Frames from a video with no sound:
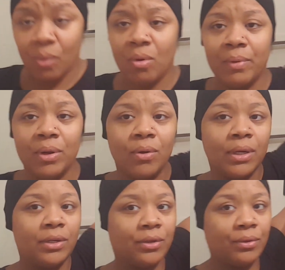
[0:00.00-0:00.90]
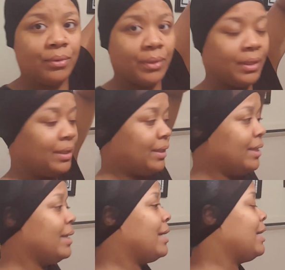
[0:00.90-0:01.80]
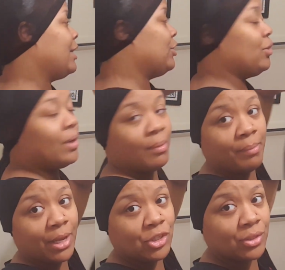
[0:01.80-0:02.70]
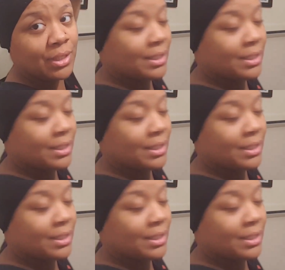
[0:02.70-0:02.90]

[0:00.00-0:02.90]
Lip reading: what we're going to do, you're going to measure